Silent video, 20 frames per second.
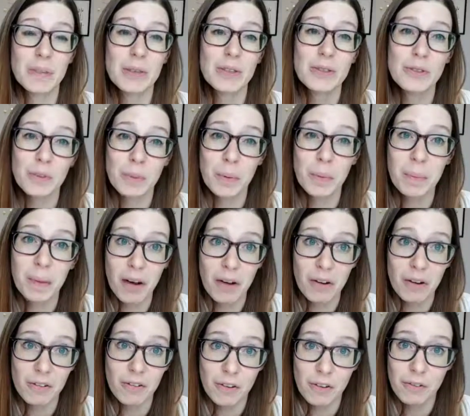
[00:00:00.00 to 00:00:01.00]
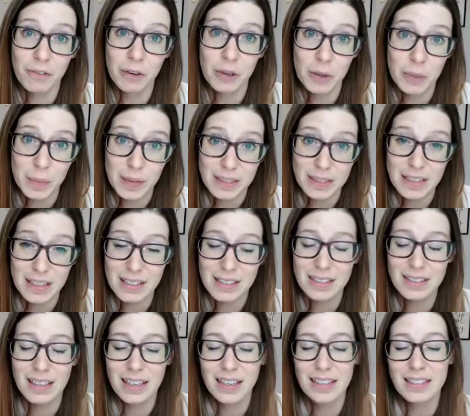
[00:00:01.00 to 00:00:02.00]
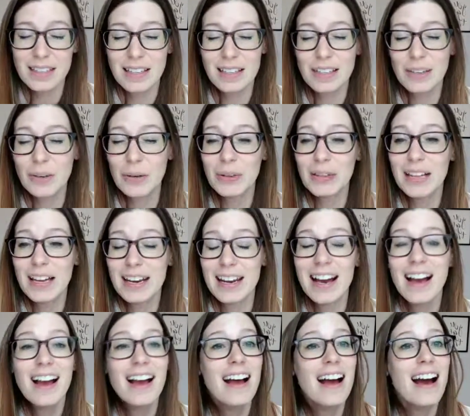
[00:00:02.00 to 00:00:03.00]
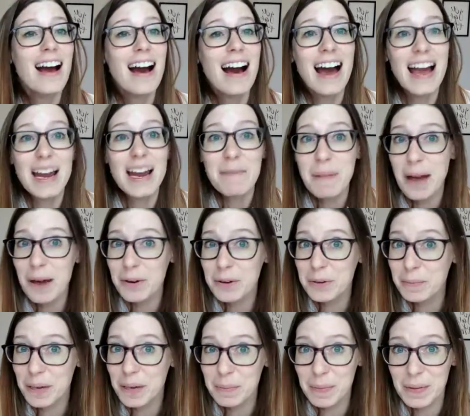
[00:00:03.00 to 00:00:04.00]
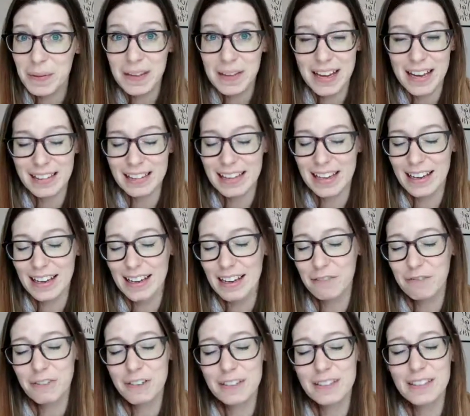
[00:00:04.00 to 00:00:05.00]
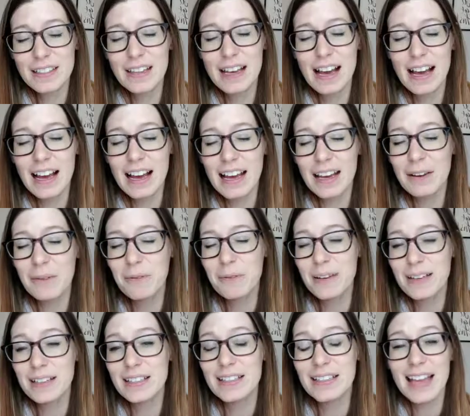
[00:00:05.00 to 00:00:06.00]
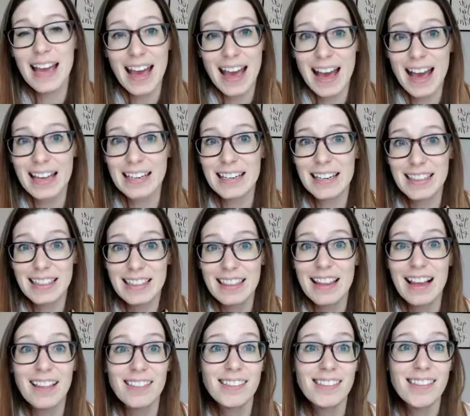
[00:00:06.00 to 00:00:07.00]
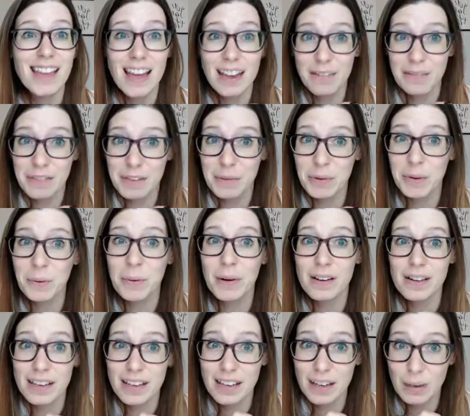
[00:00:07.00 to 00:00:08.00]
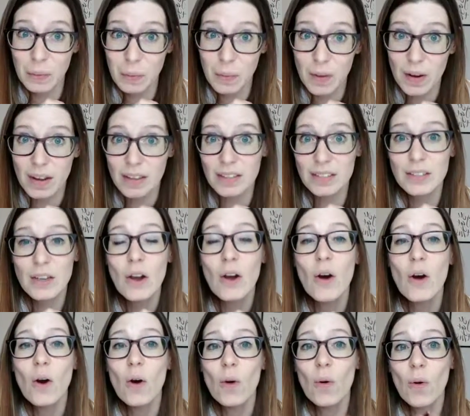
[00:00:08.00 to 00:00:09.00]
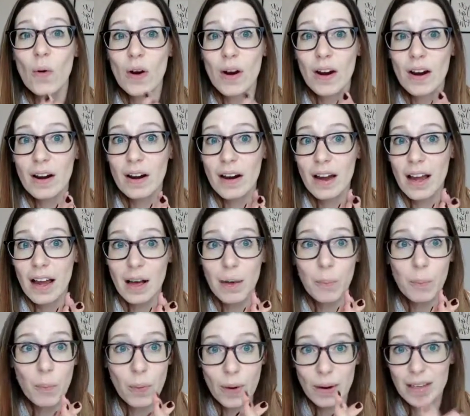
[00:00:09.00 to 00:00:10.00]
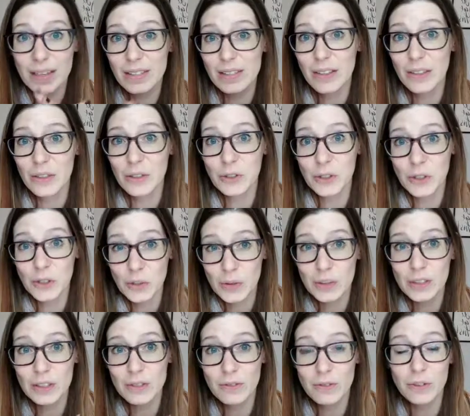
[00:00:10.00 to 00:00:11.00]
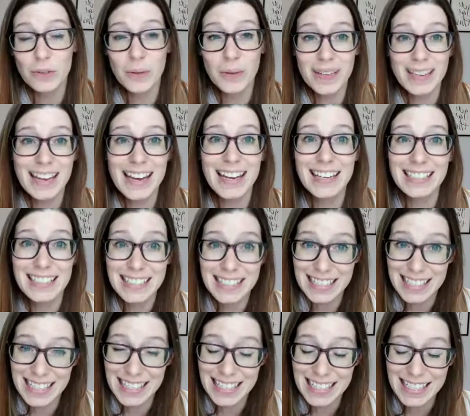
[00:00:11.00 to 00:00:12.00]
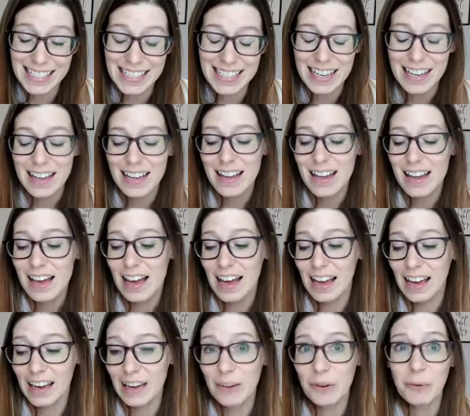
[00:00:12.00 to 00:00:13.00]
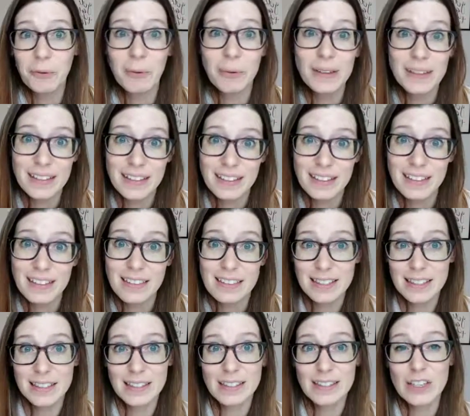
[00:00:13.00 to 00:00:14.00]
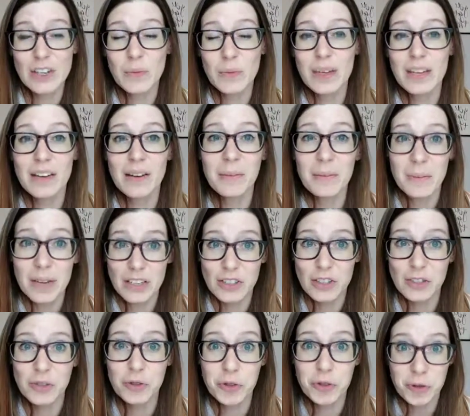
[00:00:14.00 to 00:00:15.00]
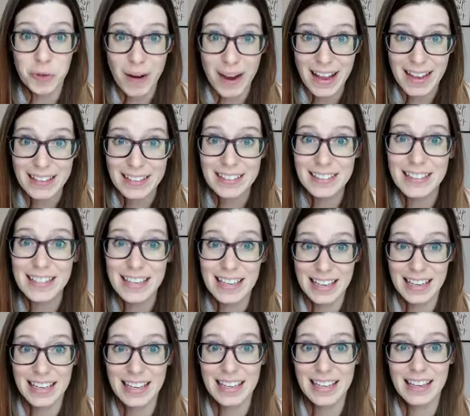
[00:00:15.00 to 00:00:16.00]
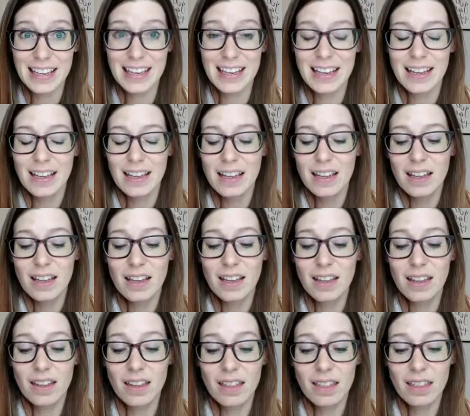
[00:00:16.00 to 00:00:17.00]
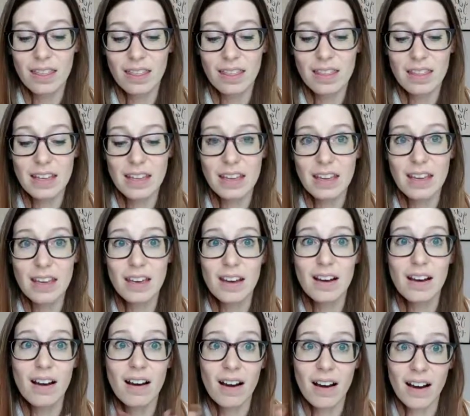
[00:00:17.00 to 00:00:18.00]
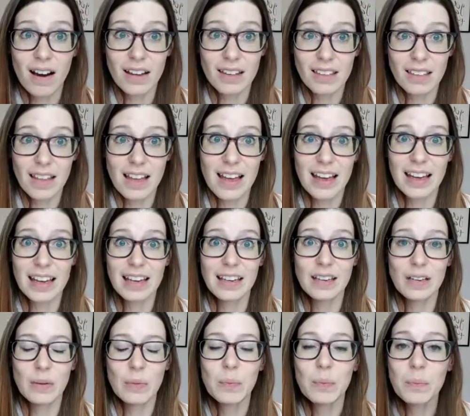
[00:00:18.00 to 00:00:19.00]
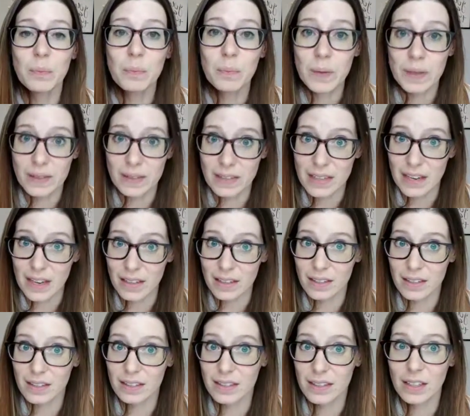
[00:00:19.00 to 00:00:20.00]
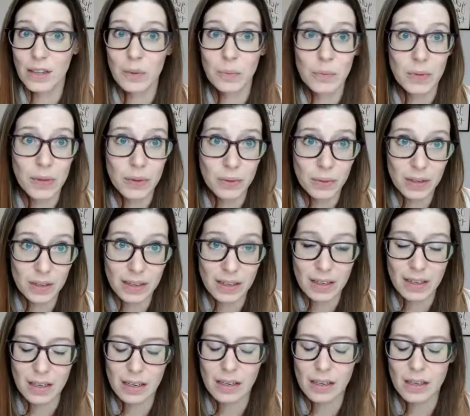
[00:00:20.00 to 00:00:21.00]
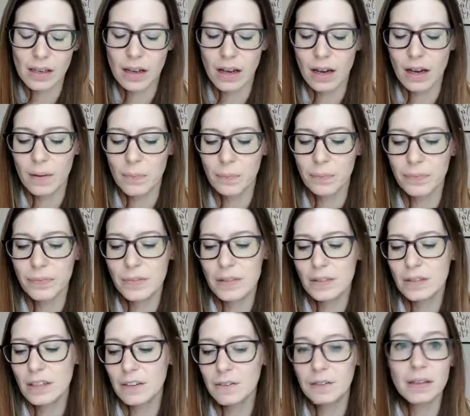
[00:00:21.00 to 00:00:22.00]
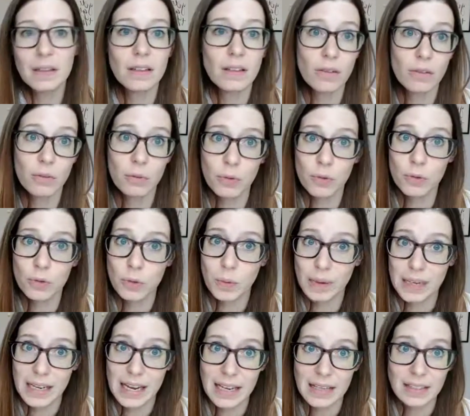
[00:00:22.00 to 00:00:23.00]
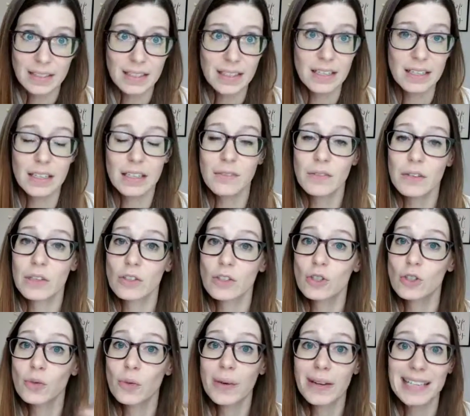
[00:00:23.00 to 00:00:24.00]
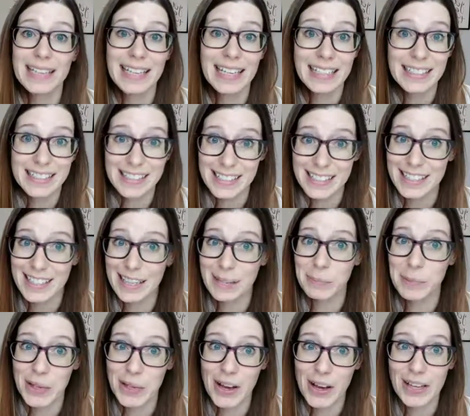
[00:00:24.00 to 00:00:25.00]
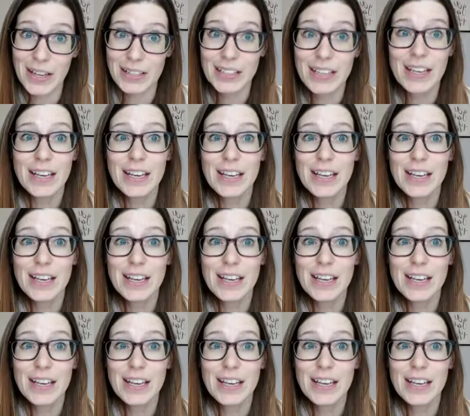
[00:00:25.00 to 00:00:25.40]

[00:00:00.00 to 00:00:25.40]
to be super powerful for your business. Like I said, there are a lot of high powered people at that conference that I was at, and a lot of them are working on books or a book is on their to do list for 2018. I really think that this is going to be a major trend in the online business community, um, definitely through 2018, even into 2019 and beyond.